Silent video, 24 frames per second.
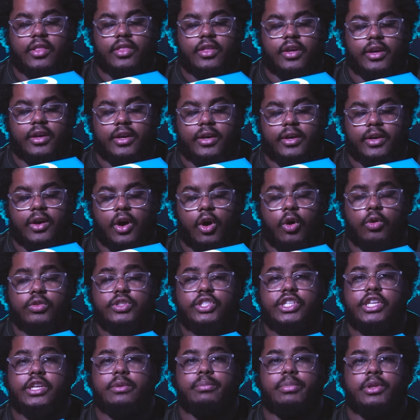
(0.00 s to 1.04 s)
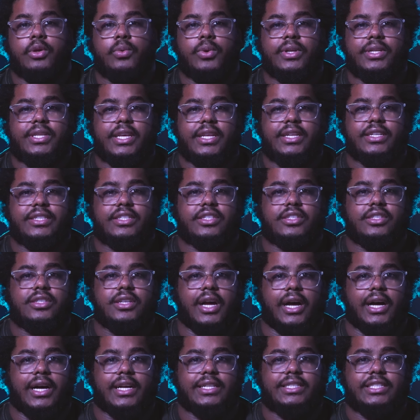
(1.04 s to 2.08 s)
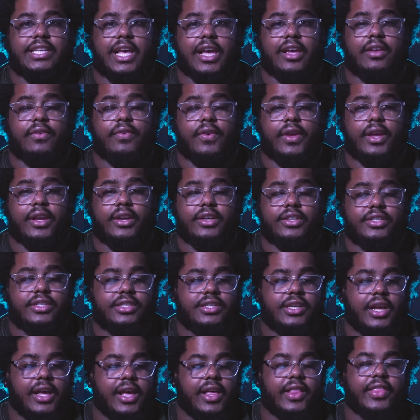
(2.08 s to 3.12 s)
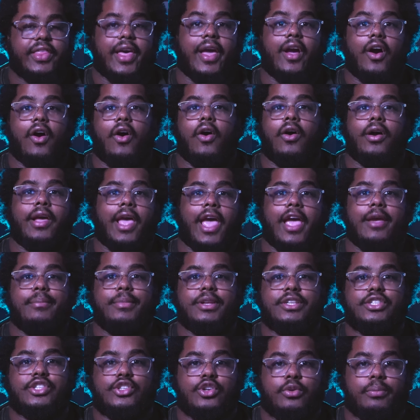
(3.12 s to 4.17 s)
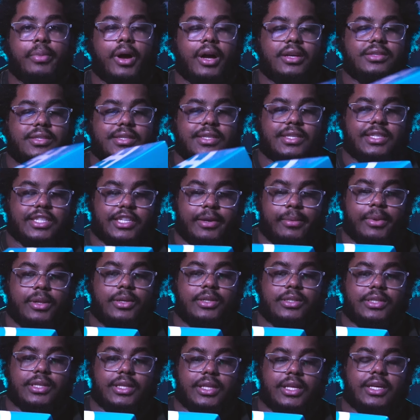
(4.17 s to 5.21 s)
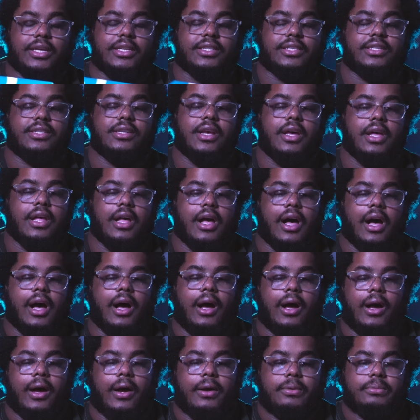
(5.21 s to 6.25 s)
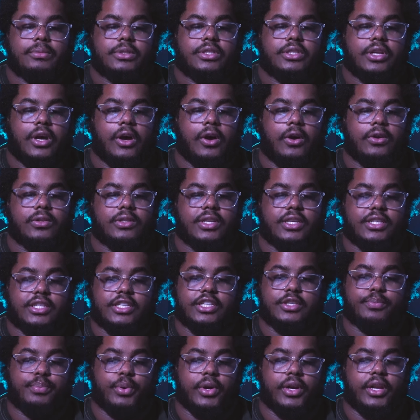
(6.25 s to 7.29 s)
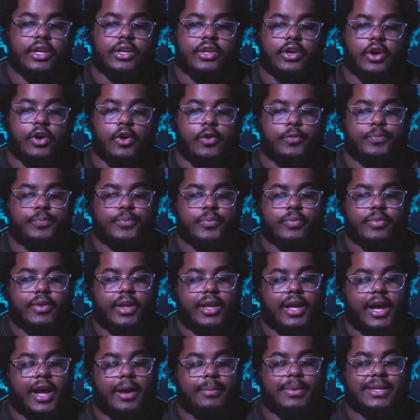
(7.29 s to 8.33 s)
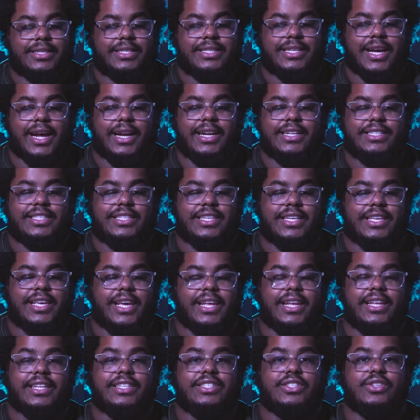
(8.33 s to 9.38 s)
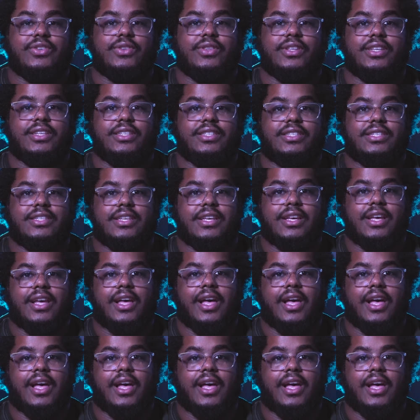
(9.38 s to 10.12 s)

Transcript: the O G Blue Adidas uh, Tech figures. They all came in shoeboxes similar to this. Um, so this is pretty dope. I'm excited to get into these